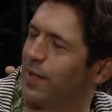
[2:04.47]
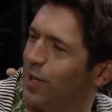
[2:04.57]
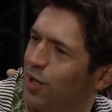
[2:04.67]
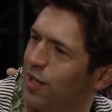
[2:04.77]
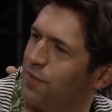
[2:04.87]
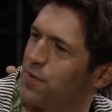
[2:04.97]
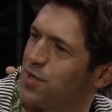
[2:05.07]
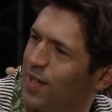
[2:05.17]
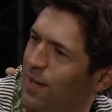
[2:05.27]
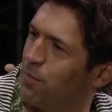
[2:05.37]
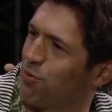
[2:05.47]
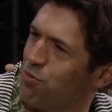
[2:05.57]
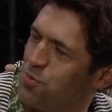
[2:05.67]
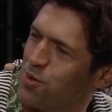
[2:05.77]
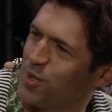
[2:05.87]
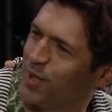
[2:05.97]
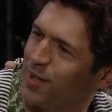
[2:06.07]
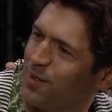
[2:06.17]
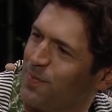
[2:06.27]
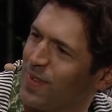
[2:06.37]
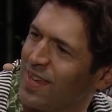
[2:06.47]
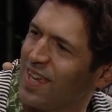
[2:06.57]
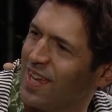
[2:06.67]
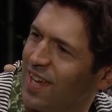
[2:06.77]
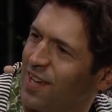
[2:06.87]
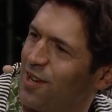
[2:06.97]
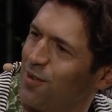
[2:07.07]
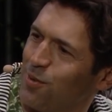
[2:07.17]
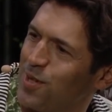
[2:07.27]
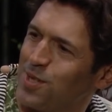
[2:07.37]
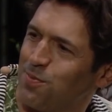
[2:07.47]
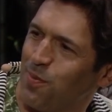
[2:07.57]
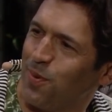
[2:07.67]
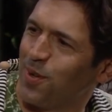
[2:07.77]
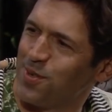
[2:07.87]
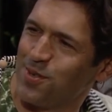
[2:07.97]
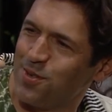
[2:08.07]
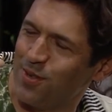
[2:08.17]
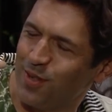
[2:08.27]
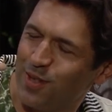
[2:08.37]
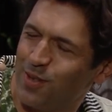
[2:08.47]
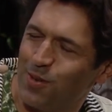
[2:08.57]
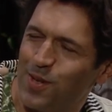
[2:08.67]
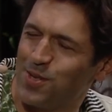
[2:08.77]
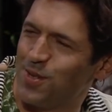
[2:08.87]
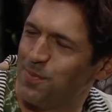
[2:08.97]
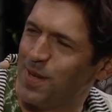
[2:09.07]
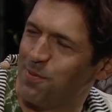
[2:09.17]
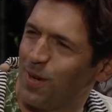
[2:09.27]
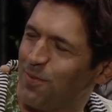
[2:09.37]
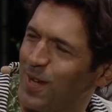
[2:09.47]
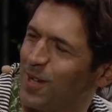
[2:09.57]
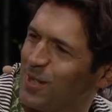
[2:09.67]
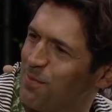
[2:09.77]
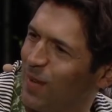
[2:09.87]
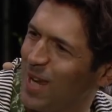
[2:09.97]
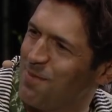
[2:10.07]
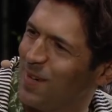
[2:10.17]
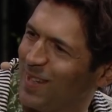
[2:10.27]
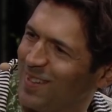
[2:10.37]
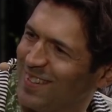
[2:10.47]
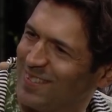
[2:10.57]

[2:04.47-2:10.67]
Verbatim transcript: their lives um, through music. And it always proposes the, the question to me, what have they got to complain about?